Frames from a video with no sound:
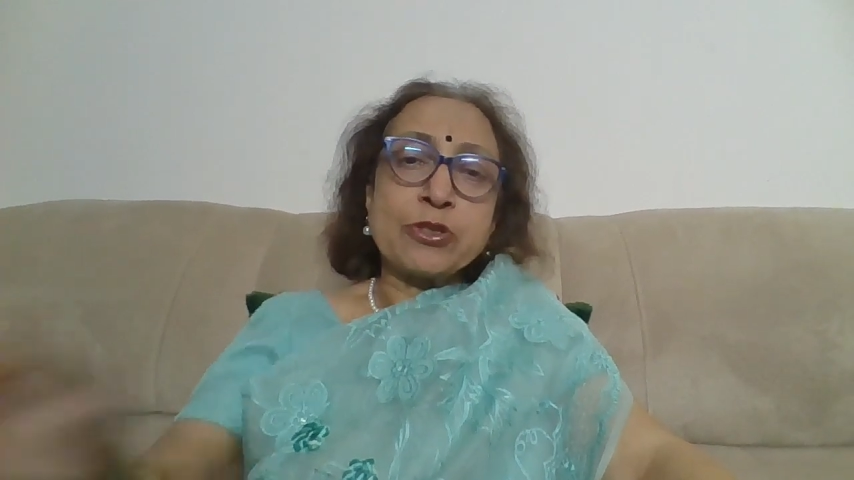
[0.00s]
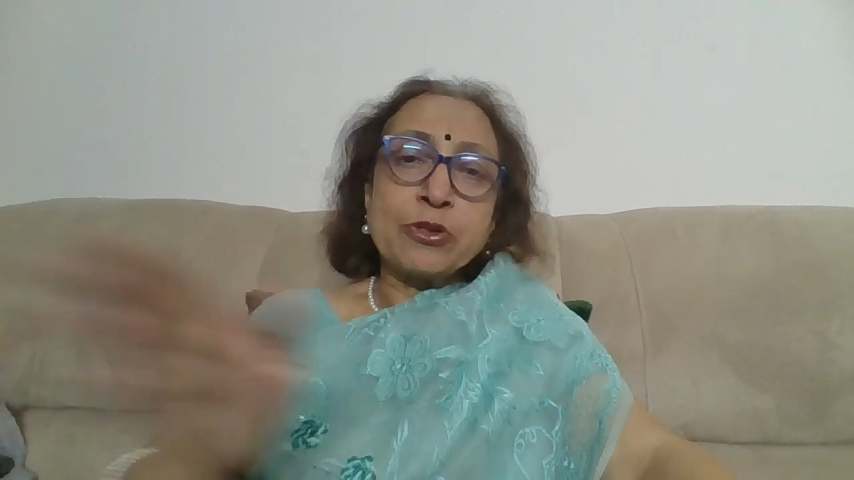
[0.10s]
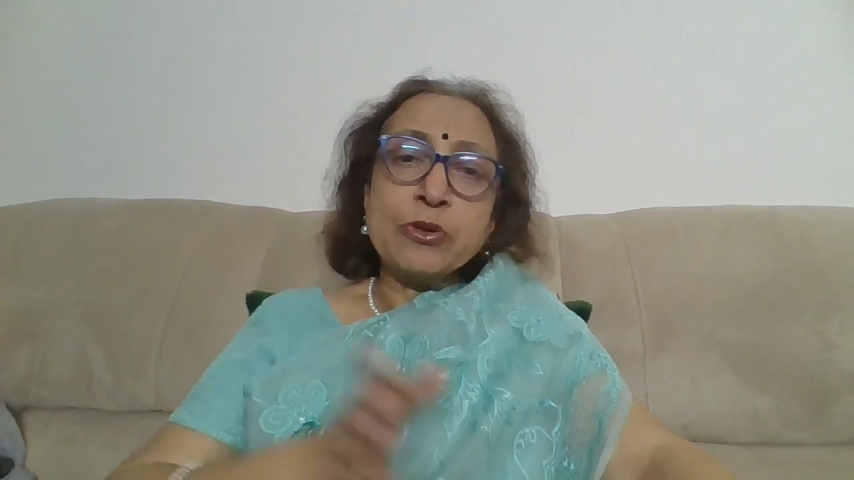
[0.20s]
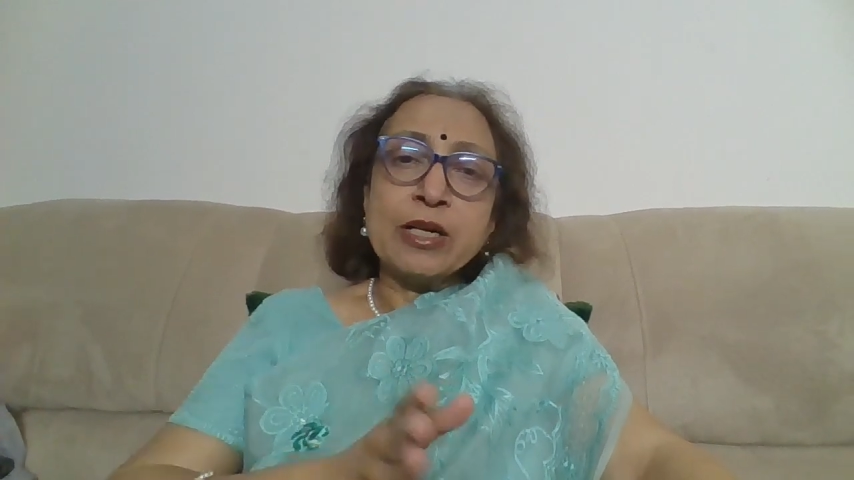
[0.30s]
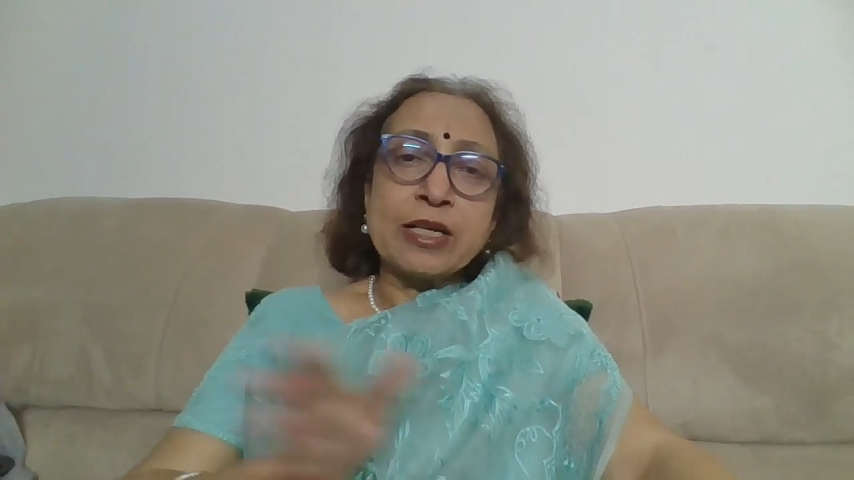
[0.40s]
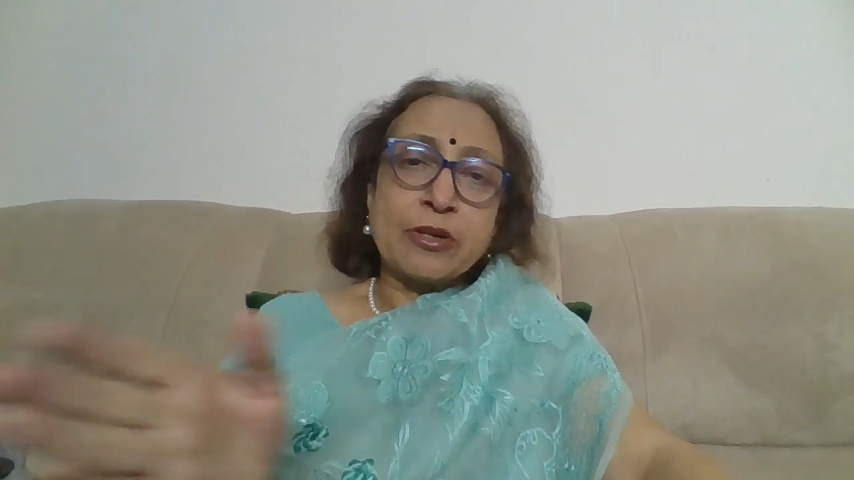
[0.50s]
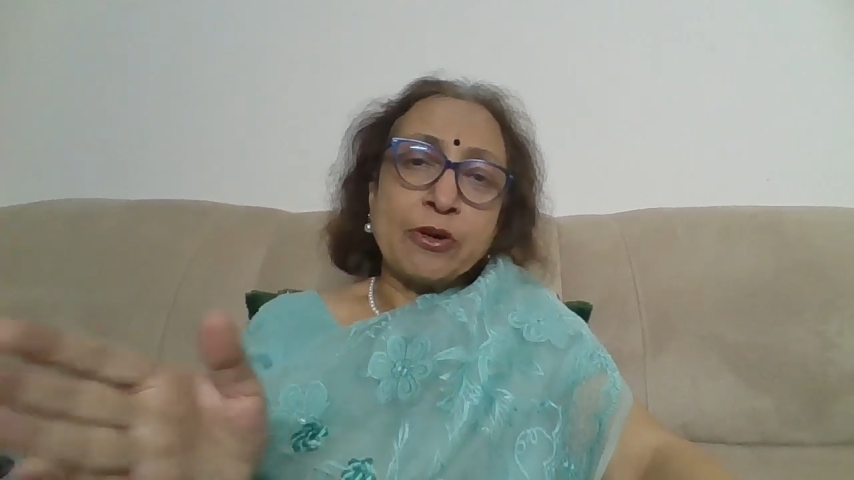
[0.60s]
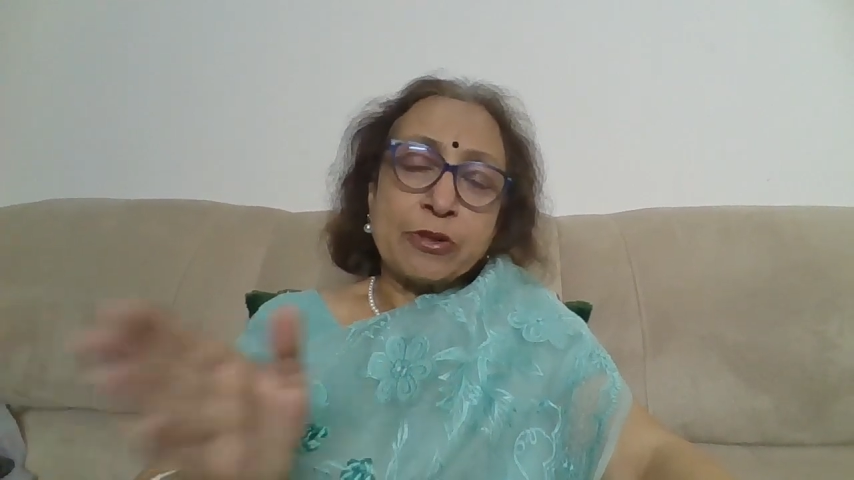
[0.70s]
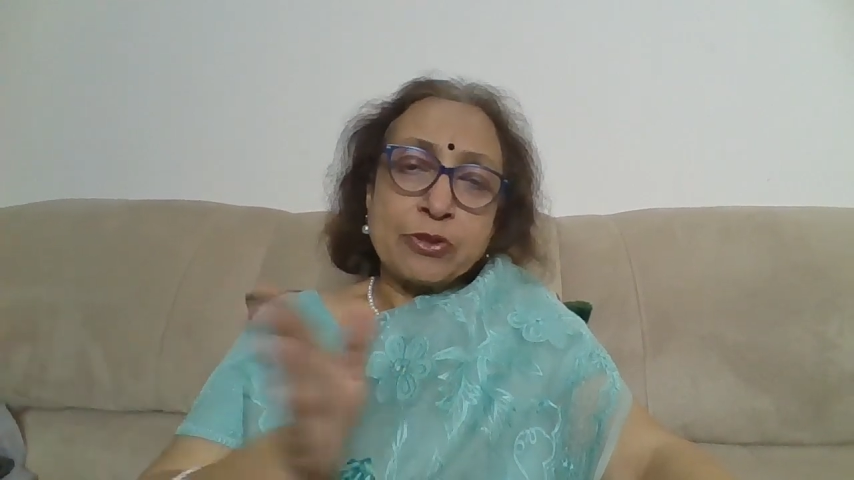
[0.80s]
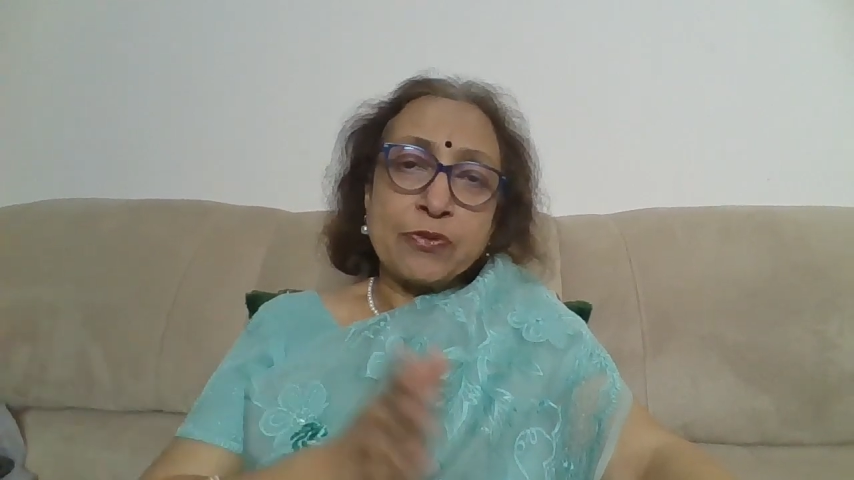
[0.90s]
go
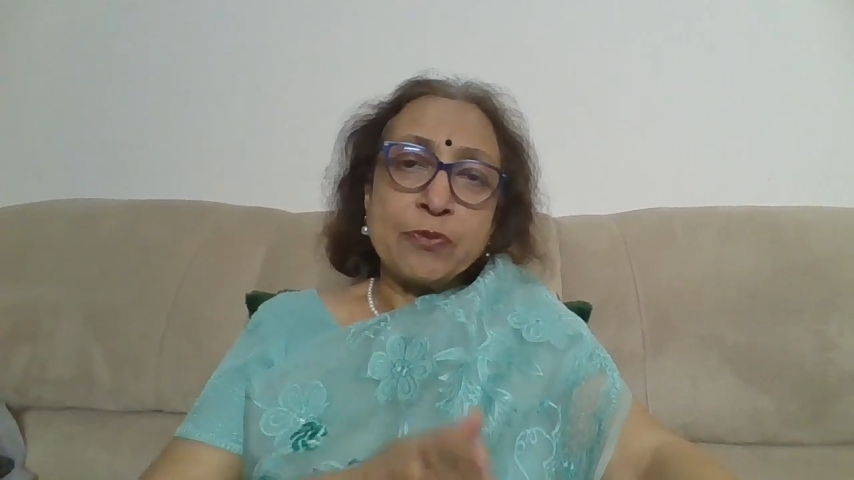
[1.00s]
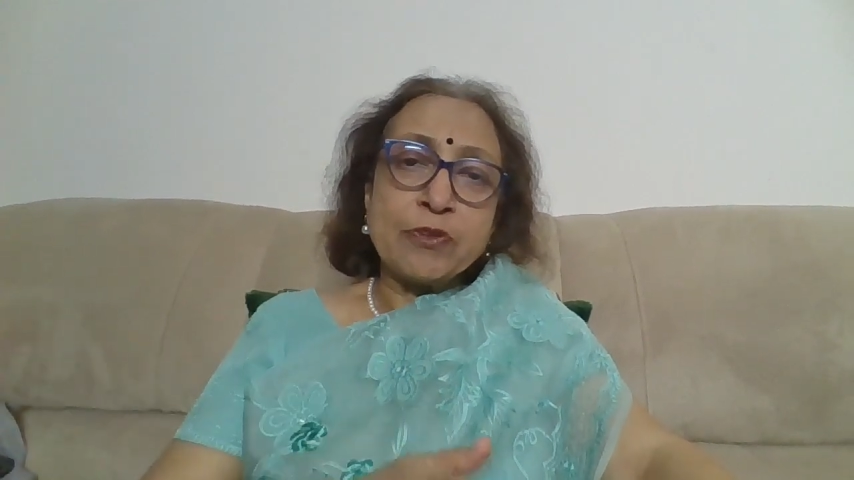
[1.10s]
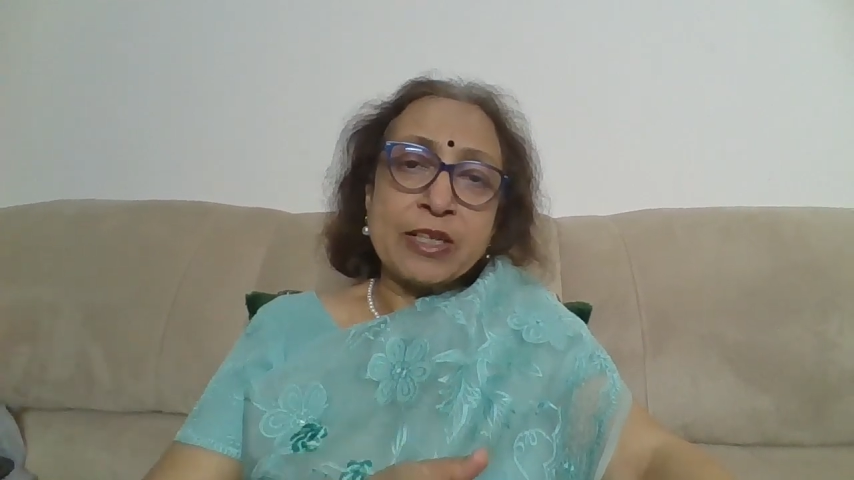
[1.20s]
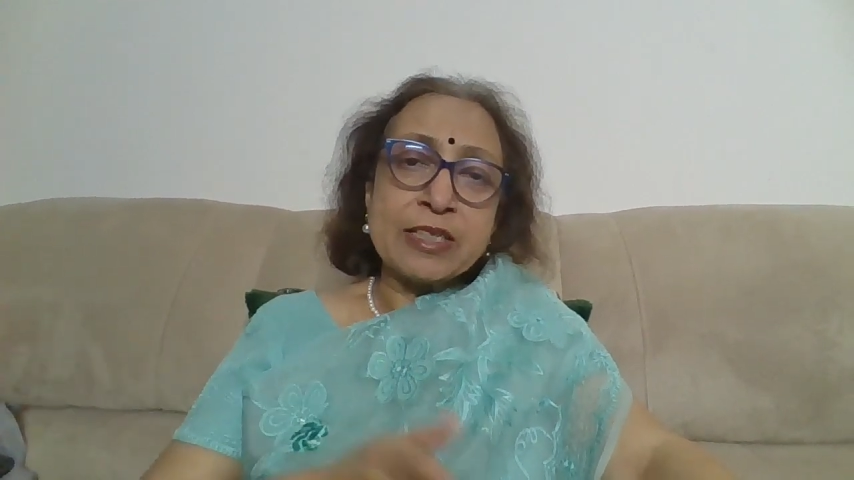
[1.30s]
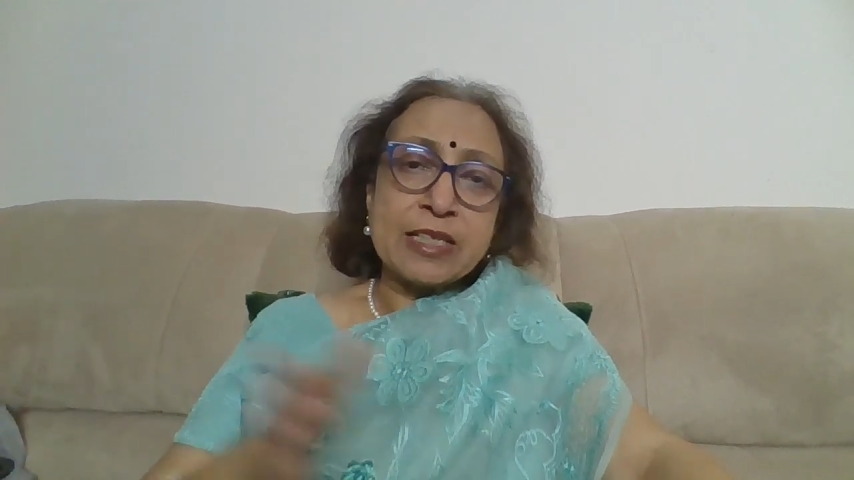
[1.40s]
across from one